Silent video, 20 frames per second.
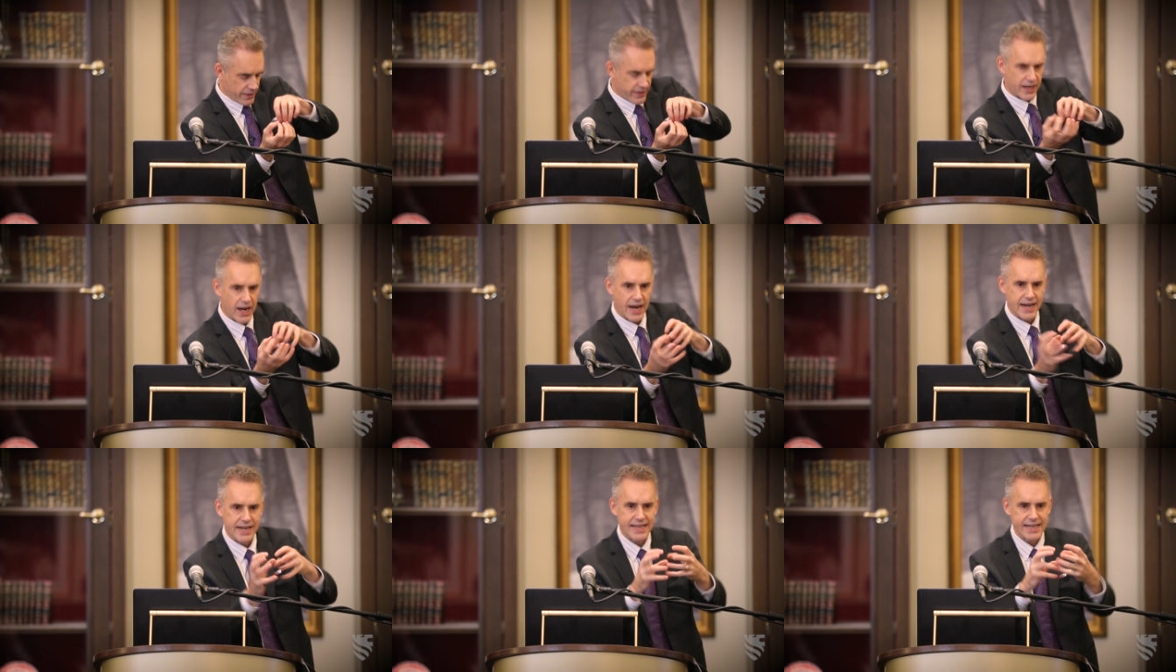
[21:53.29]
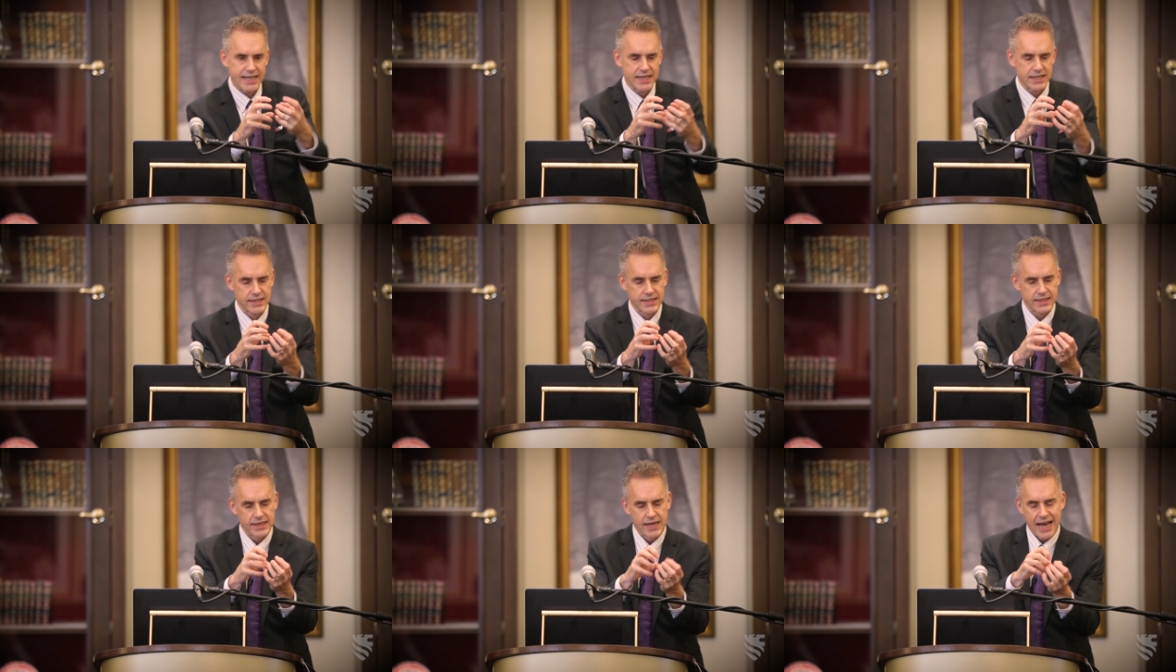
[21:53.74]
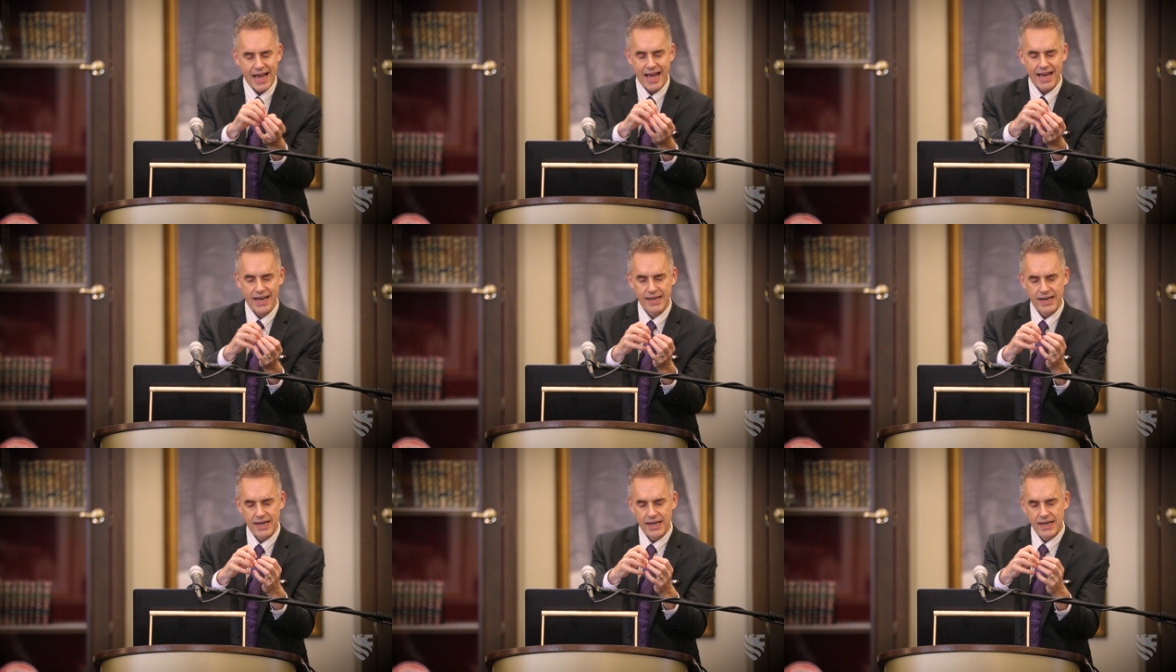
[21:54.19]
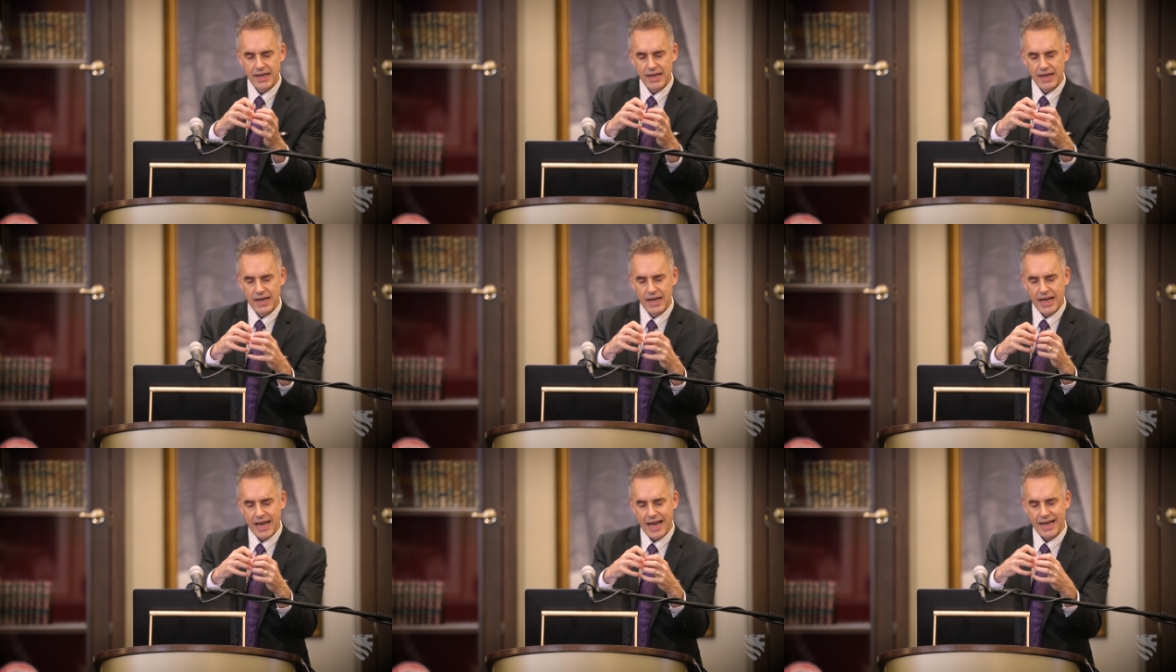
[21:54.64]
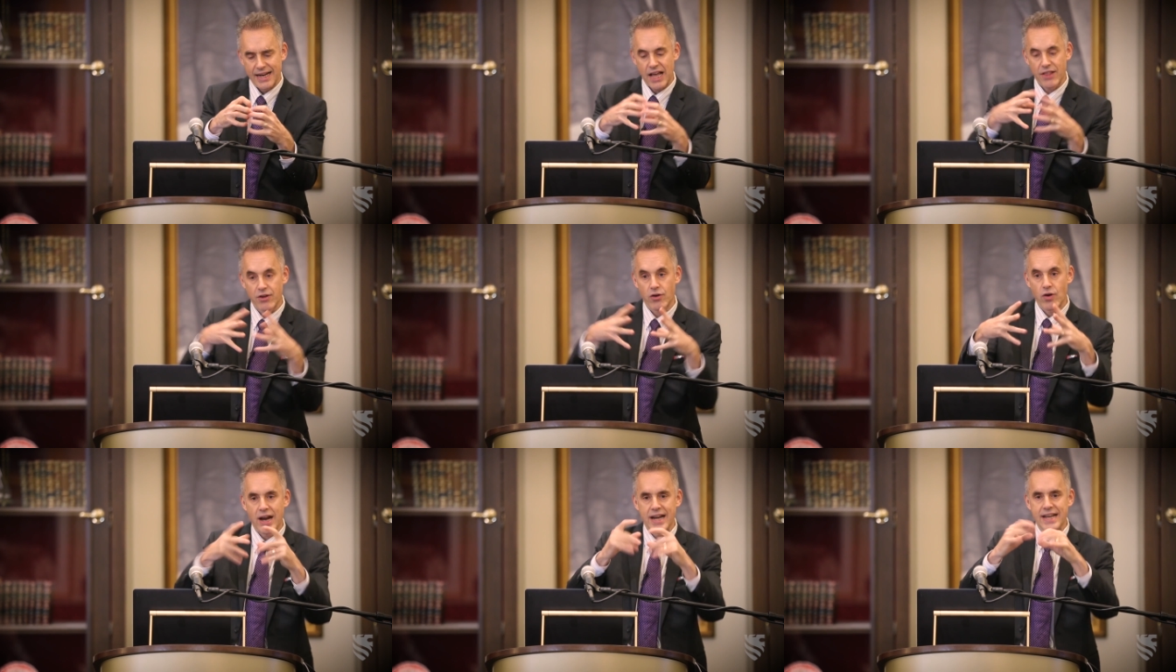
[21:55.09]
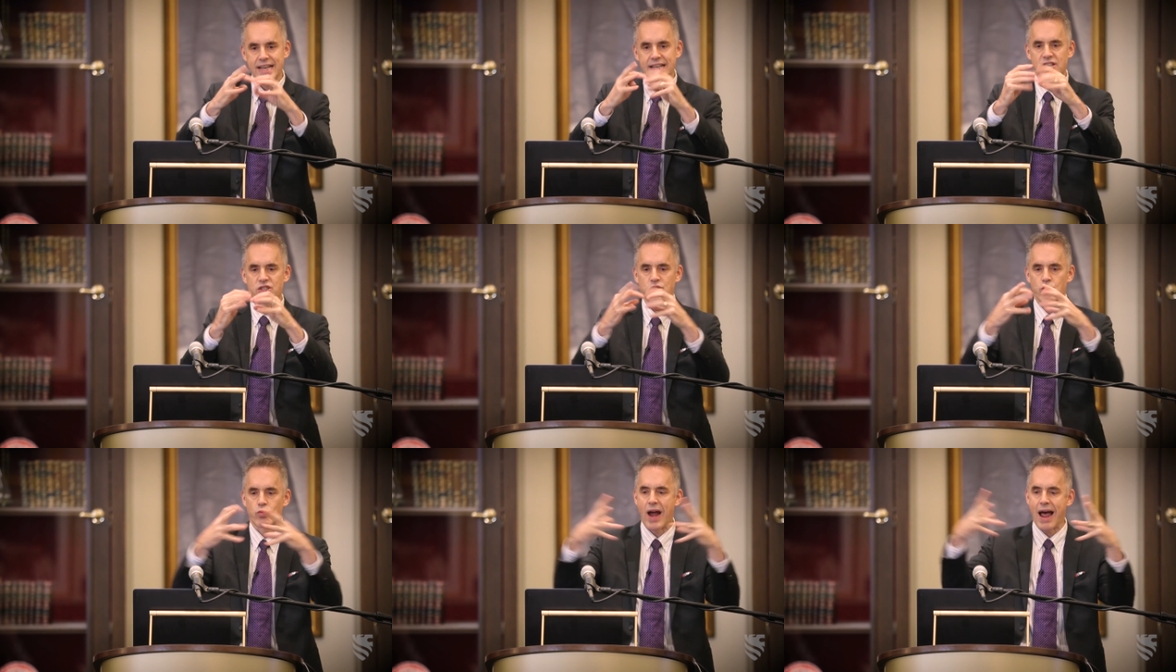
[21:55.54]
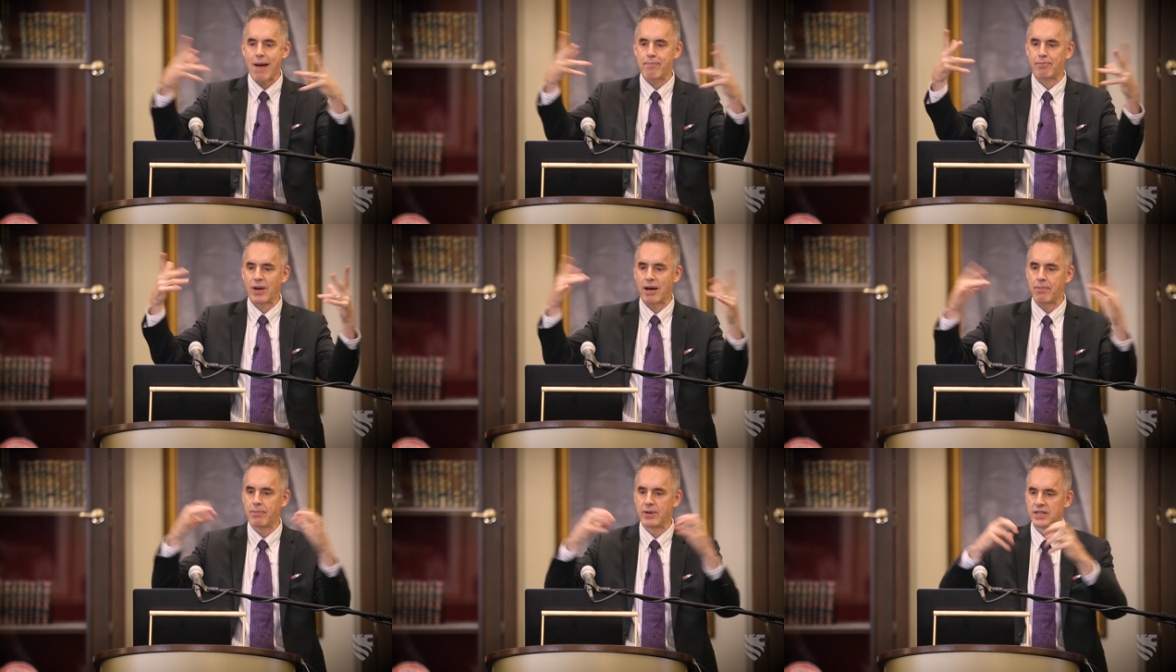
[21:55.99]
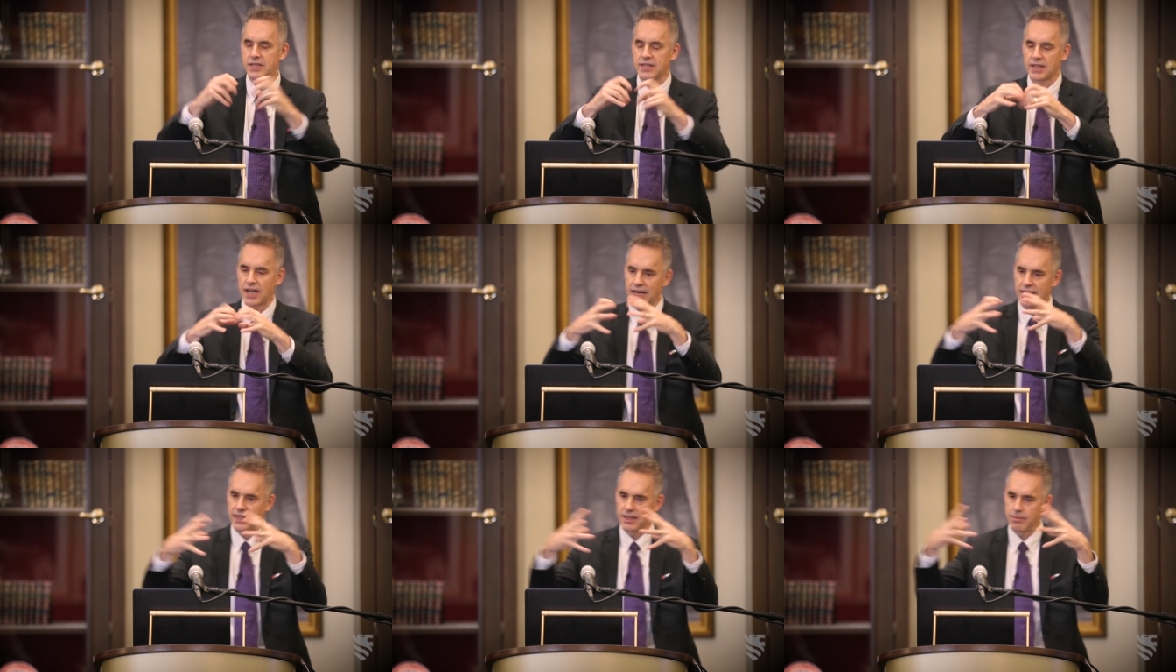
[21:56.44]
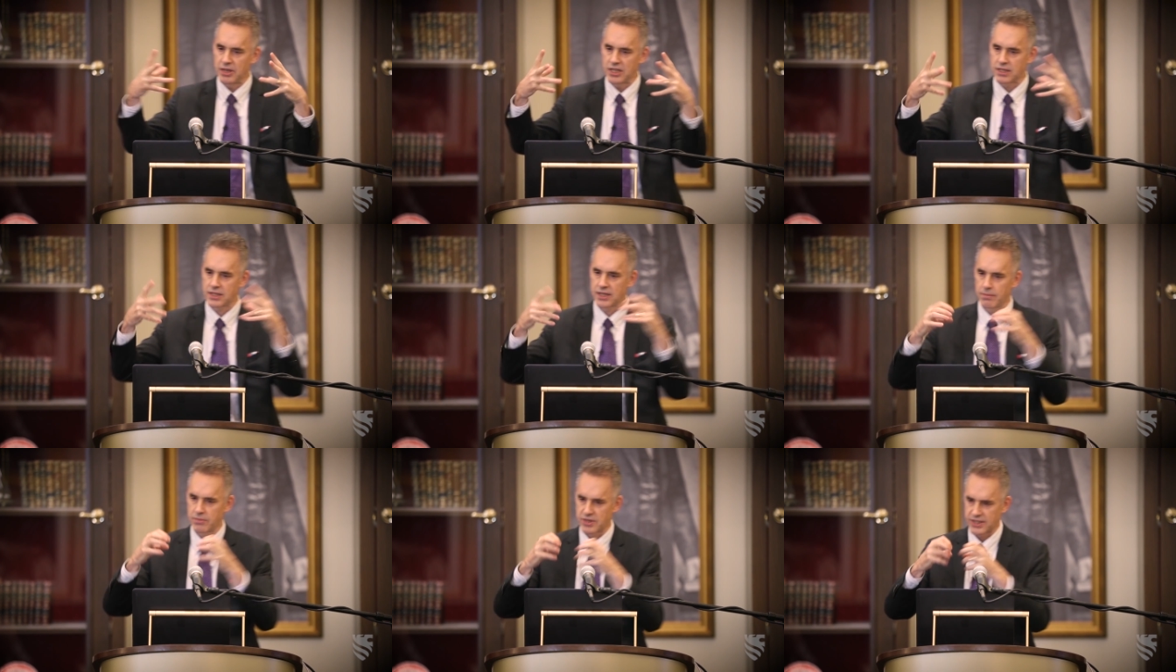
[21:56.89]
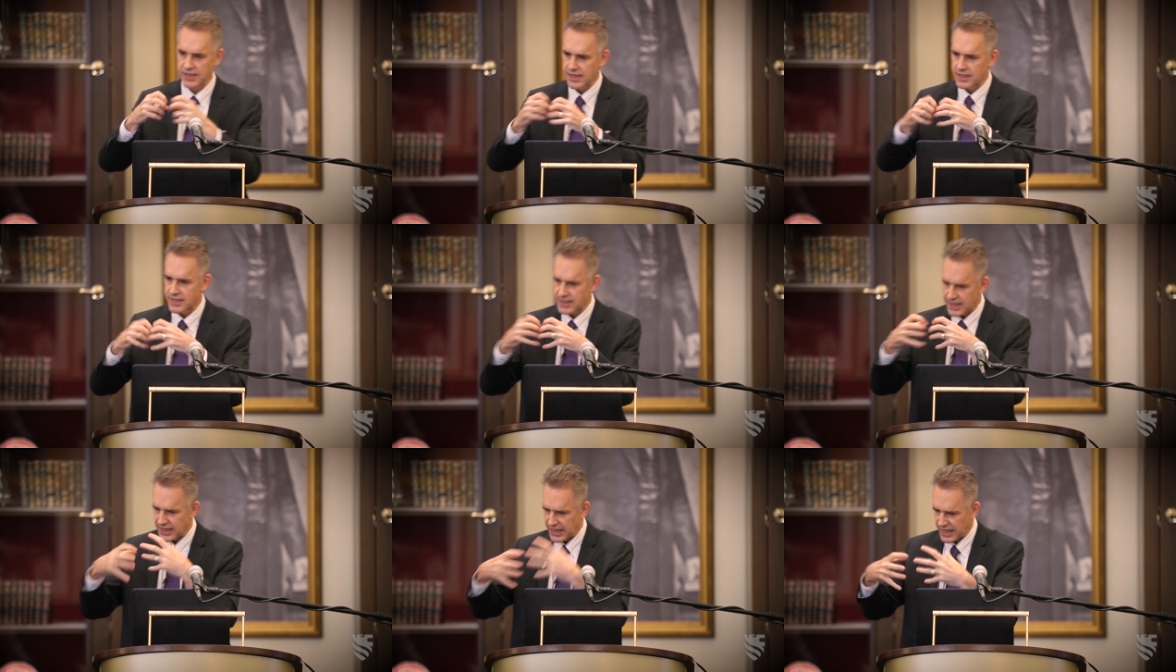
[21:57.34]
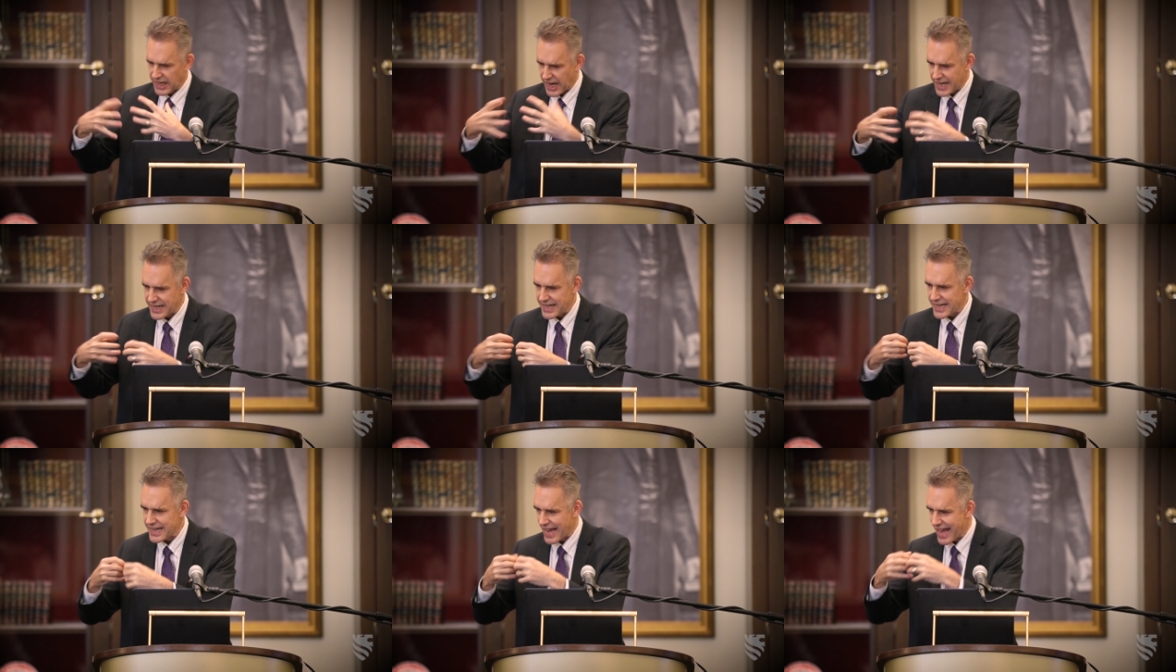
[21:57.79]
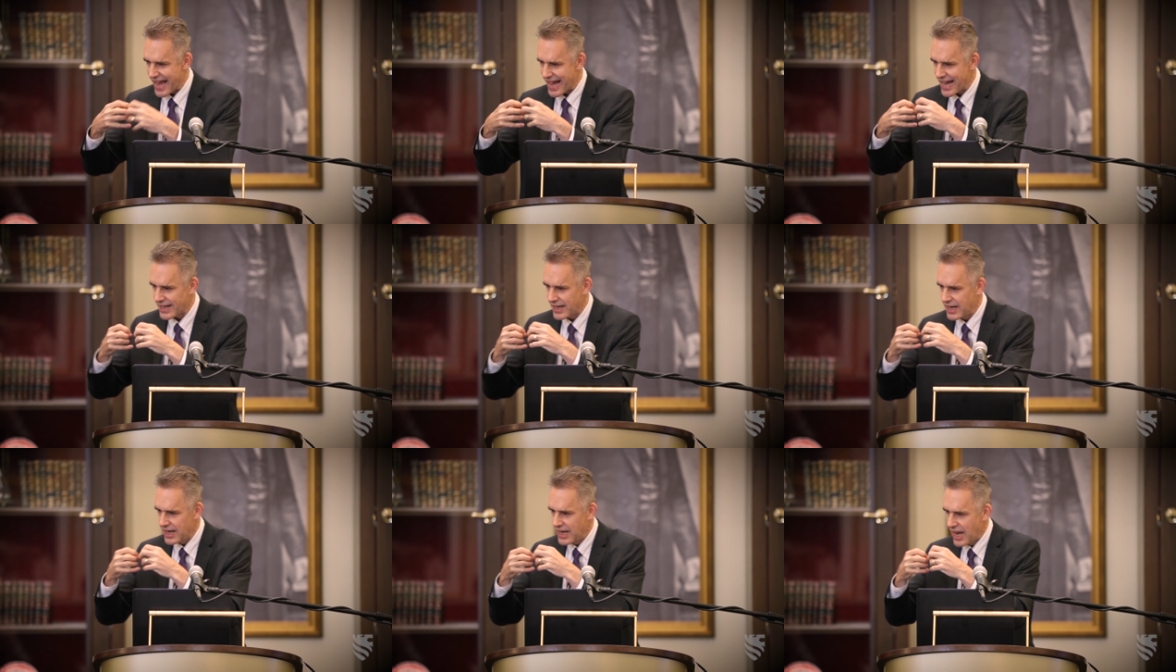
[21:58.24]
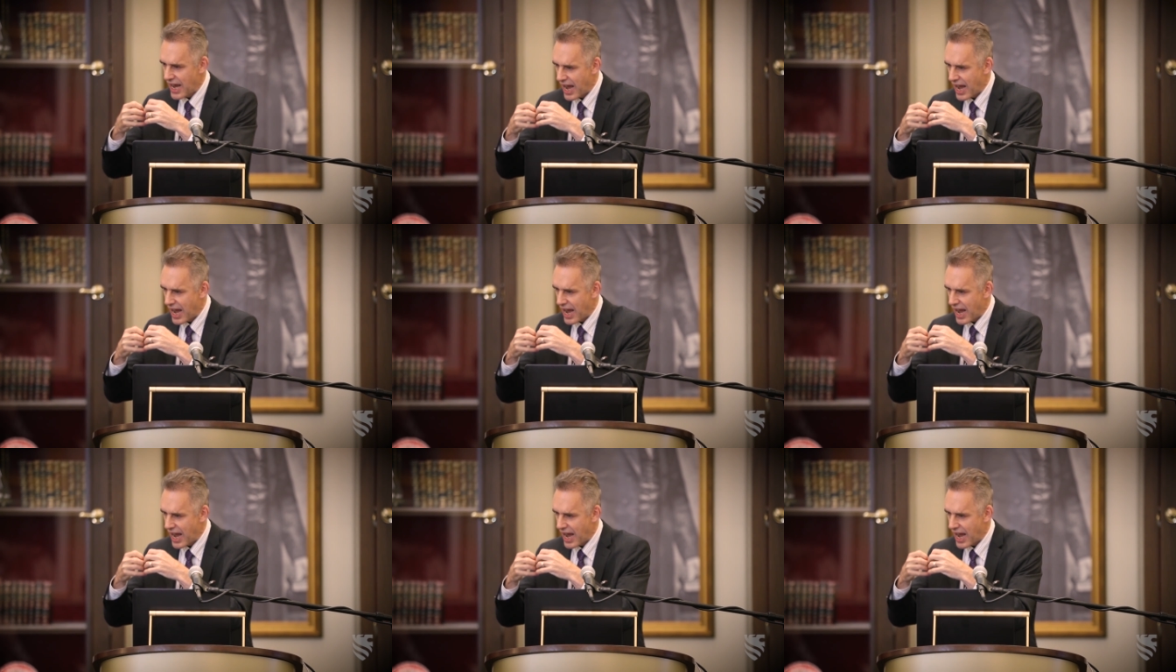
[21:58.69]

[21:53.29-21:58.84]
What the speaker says: that ideas had other ideas wrapped up inside them in some sense, that an idea had